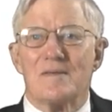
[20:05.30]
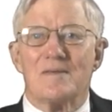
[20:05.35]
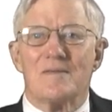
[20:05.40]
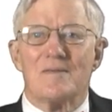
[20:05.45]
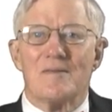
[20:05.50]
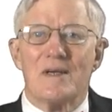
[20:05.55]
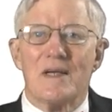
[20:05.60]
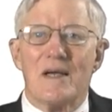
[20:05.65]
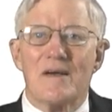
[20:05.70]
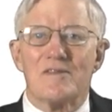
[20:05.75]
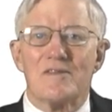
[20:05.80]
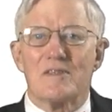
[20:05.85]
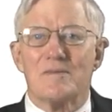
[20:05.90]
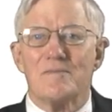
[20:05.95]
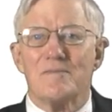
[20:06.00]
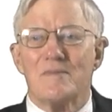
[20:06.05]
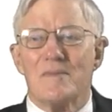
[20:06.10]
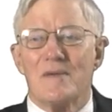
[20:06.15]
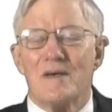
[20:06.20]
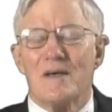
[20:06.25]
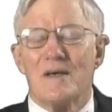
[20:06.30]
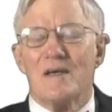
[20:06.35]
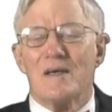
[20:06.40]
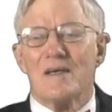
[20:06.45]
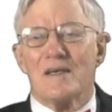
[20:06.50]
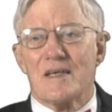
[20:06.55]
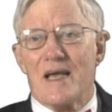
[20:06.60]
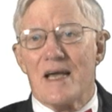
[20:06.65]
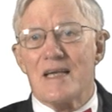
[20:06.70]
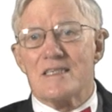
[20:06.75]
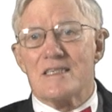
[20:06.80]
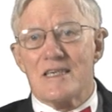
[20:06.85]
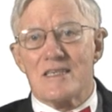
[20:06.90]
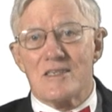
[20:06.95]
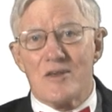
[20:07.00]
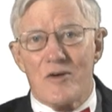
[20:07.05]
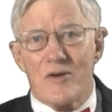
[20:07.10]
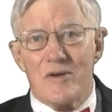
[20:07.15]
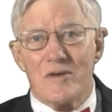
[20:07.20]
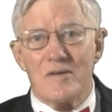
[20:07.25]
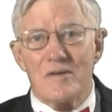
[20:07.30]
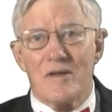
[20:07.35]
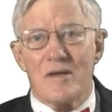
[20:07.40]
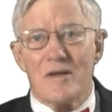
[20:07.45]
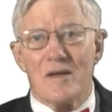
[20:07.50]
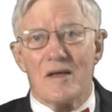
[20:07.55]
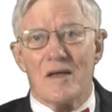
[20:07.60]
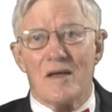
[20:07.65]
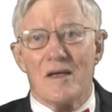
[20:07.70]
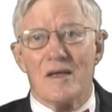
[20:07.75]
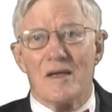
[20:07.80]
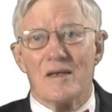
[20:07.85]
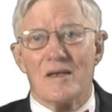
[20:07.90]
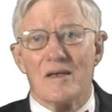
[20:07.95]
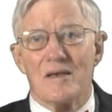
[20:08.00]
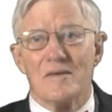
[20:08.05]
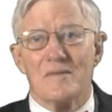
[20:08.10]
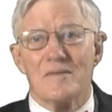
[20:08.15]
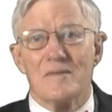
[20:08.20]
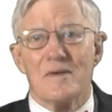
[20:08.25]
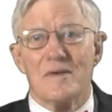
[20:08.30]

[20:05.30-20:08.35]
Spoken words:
we have some cases on, and